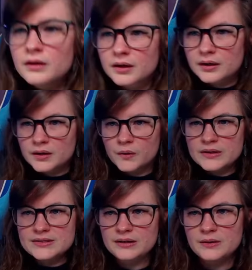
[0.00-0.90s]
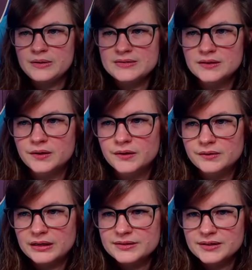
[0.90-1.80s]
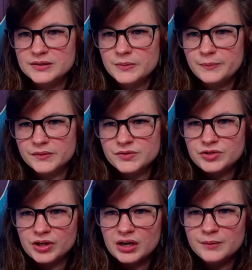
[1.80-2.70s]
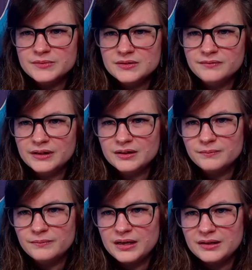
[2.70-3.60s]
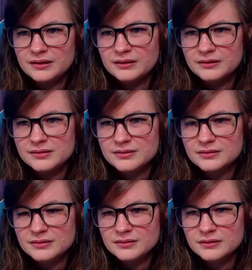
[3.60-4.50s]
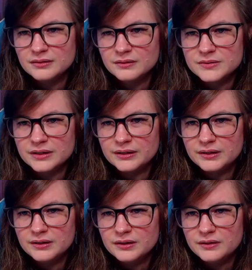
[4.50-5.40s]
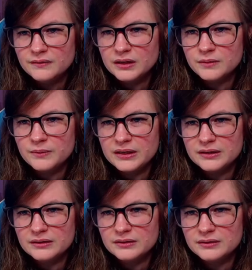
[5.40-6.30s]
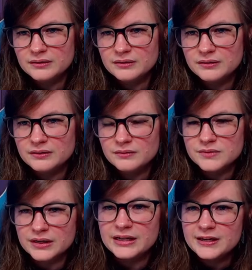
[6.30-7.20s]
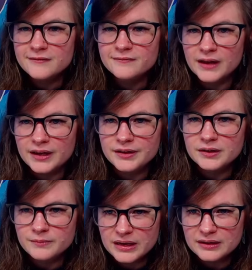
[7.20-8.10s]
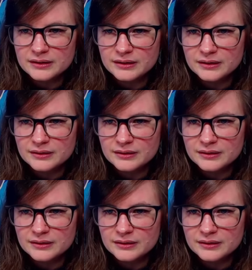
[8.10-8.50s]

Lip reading: I got a quest to write a piece of code that rationalizes people's jobs. If I can make it... I'm sorry. If I can make it... Sorry. If I could make it,